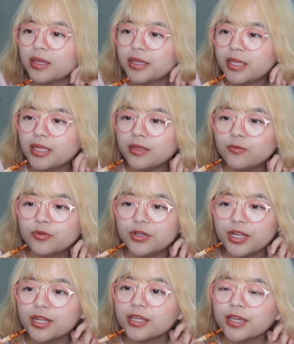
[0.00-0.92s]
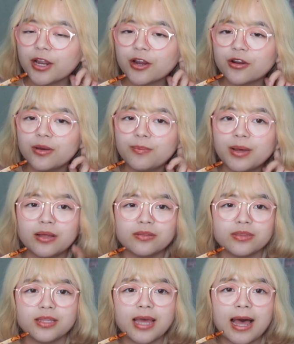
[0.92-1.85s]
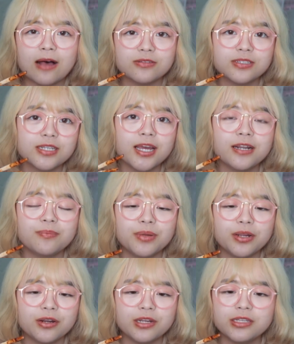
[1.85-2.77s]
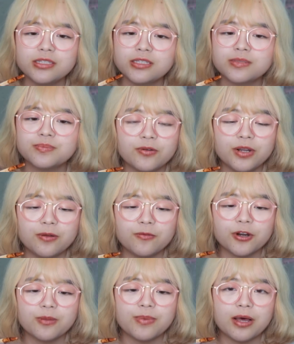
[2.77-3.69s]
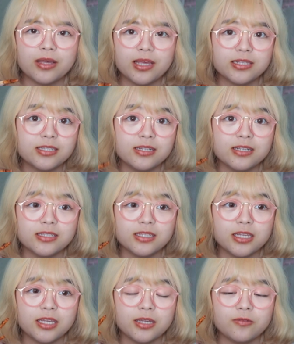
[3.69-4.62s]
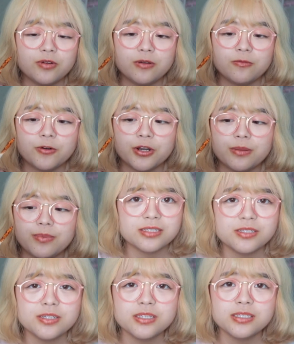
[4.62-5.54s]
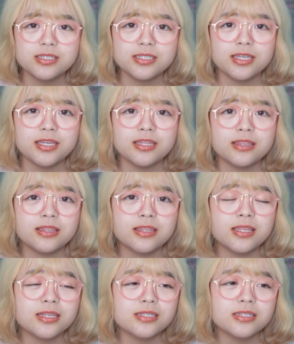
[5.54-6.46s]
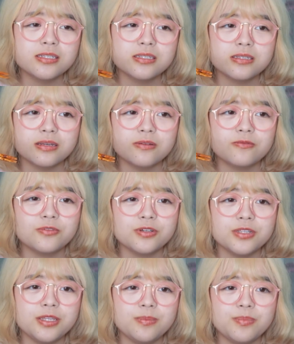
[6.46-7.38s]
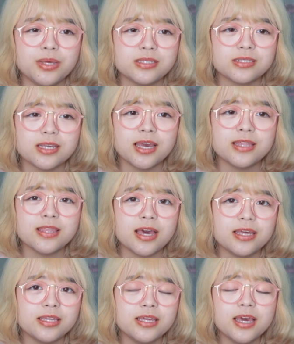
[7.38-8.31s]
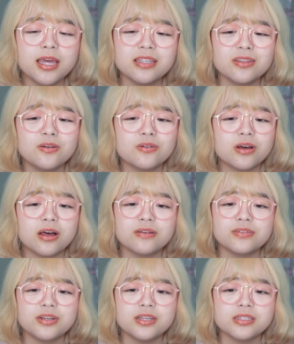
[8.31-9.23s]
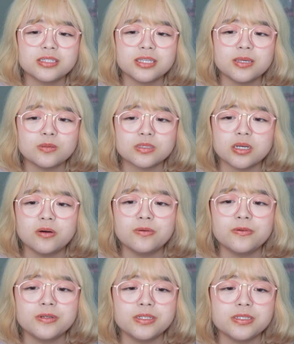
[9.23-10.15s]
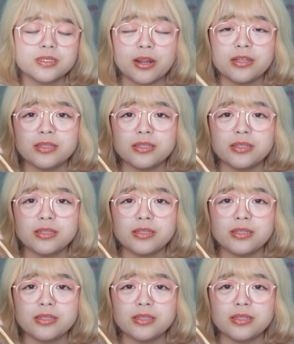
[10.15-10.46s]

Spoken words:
he wouldn't care about the outside appearance. He wouldn't worry about SNSD. He wouldn't worry about... As you can see, this is a really big sign that he had low confidence. He was always